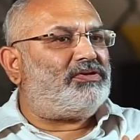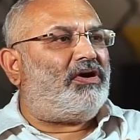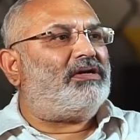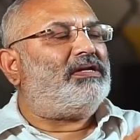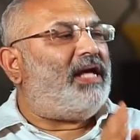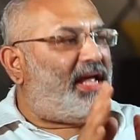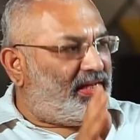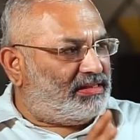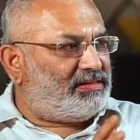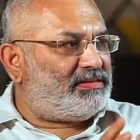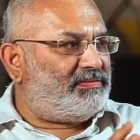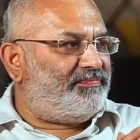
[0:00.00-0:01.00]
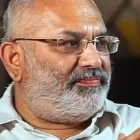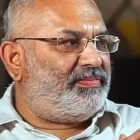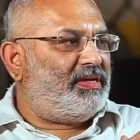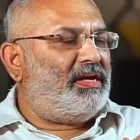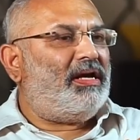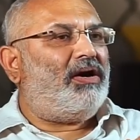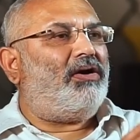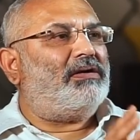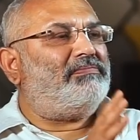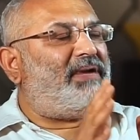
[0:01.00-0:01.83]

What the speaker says: on health, on